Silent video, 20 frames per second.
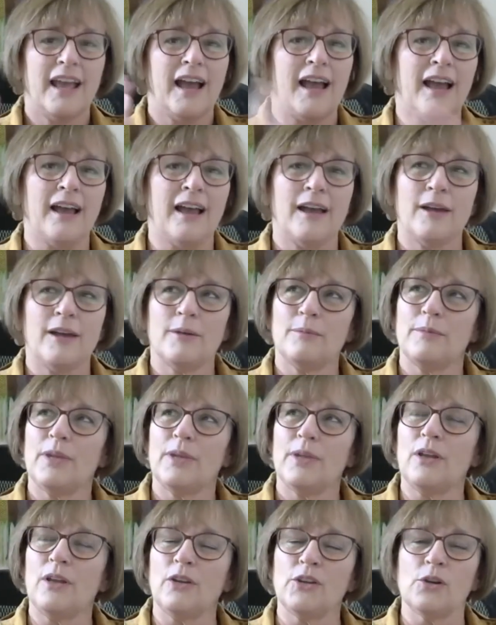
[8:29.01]
um,
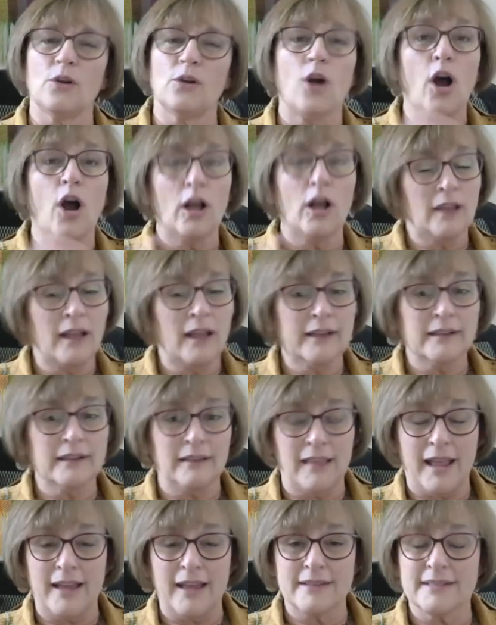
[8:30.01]
your online
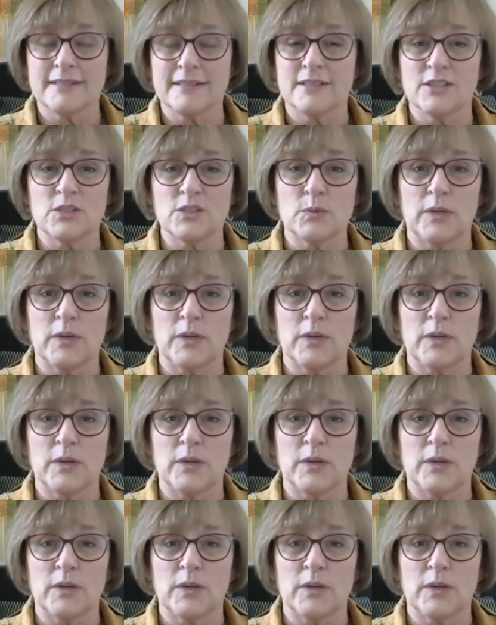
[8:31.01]
classes,